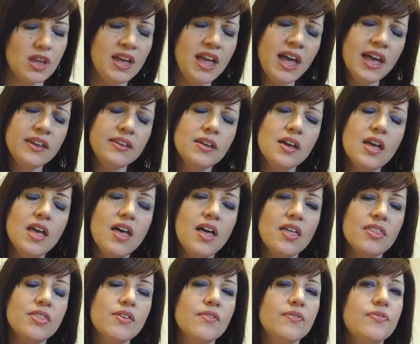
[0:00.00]
And
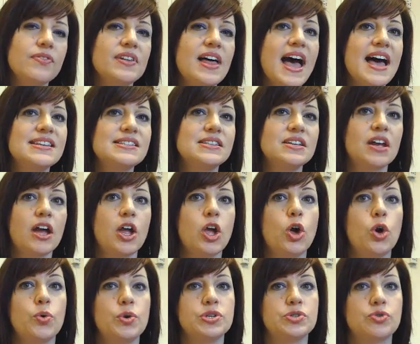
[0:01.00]
the last thing I
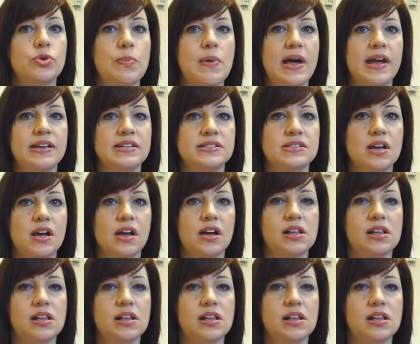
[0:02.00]
always remind